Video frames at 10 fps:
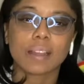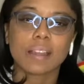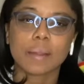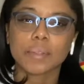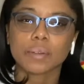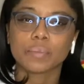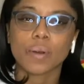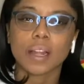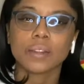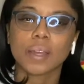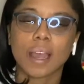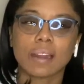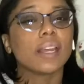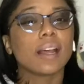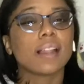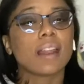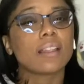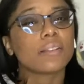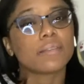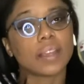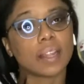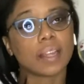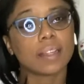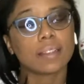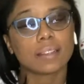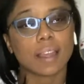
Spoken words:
in episode 1 you kind of get a lot of their feelings